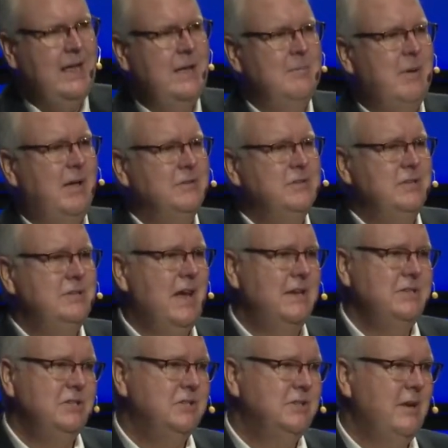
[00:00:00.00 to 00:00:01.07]
Paul says, not
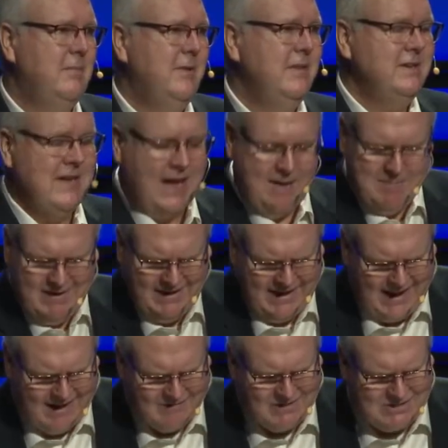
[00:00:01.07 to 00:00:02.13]
just some of the time, but in
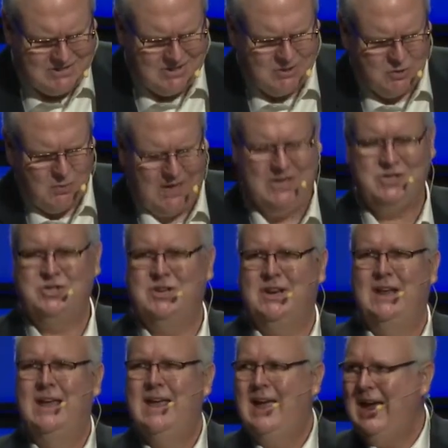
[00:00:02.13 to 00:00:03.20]
every situation,
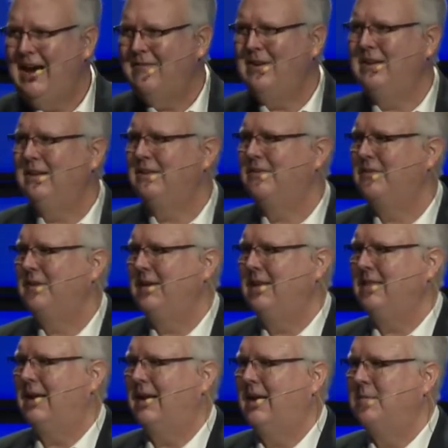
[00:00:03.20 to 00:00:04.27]
every little thing
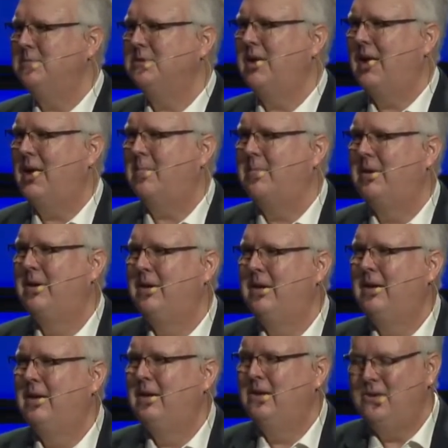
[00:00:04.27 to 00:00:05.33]
that comes up,
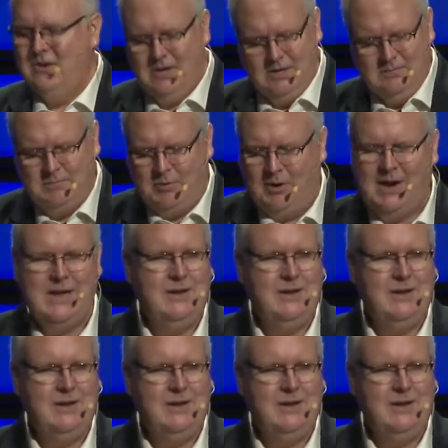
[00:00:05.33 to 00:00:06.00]
you can pray.